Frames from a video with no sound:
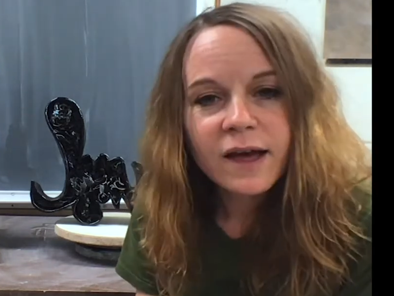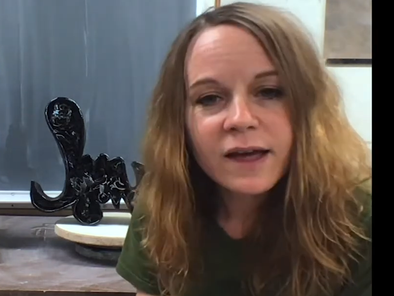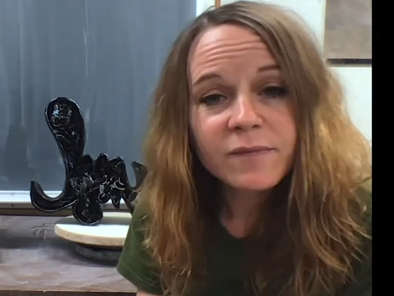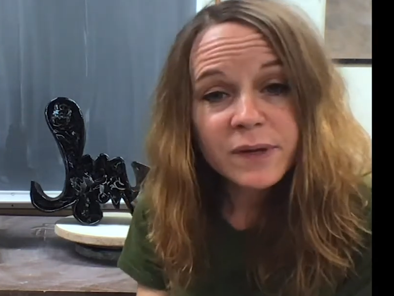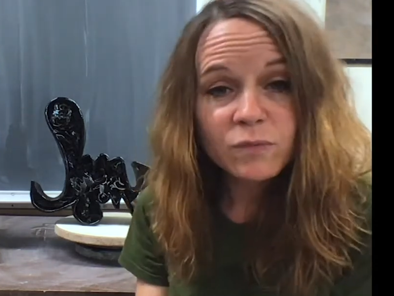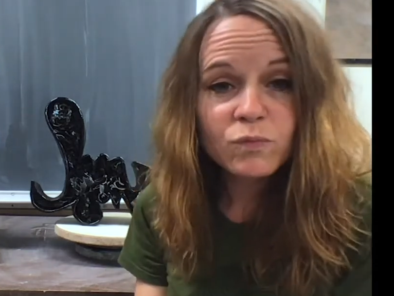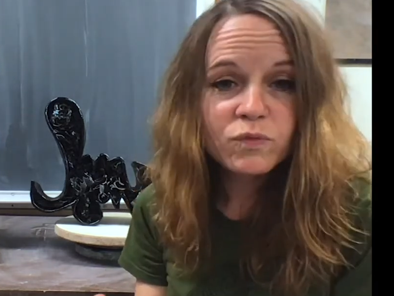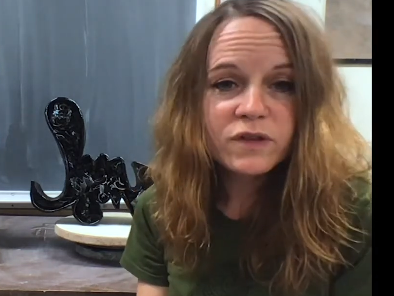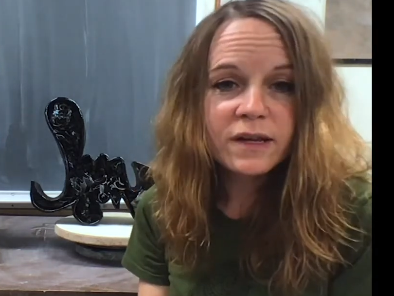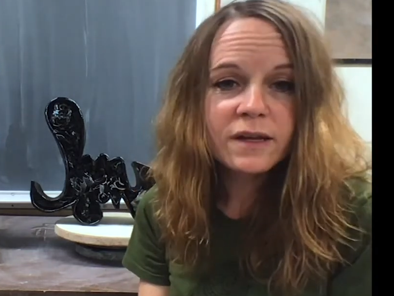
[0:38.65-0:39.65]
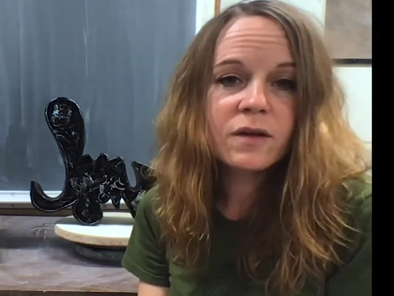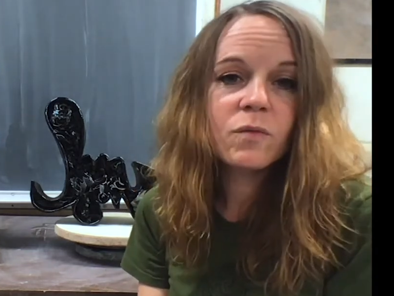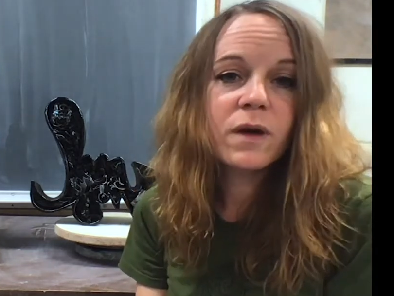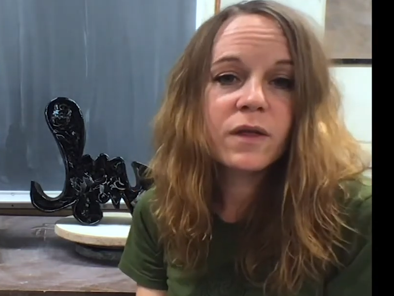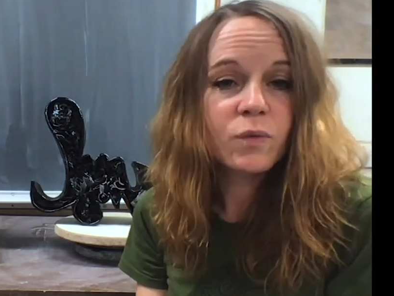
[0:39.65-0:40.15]
I have been
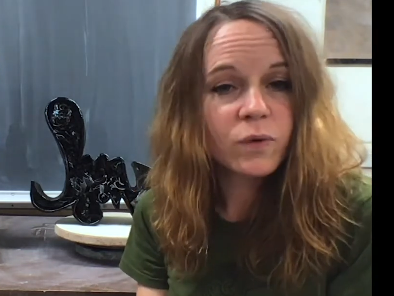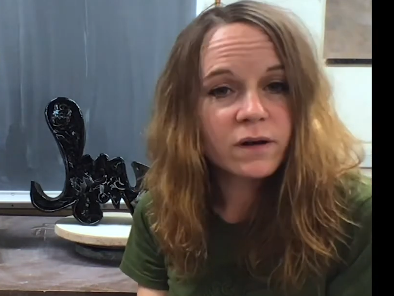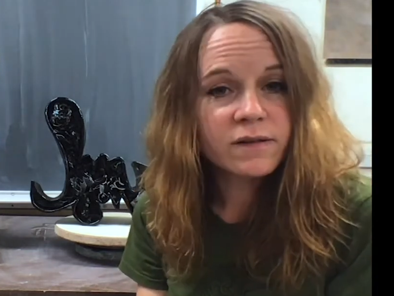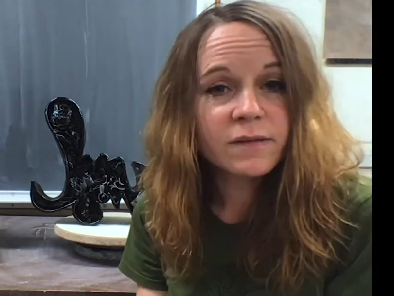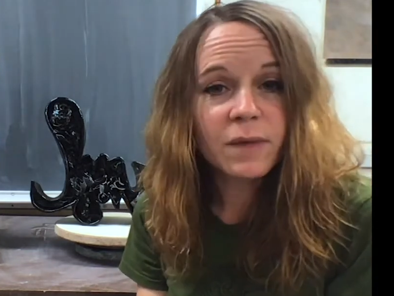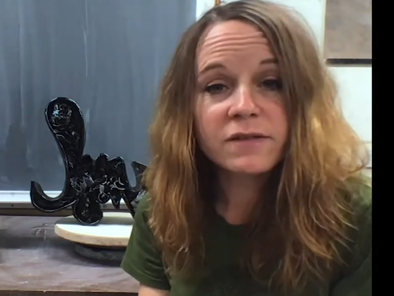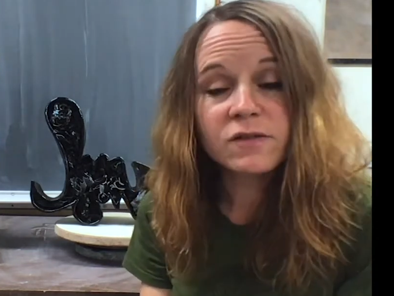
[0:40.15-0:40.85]
dealing with words in my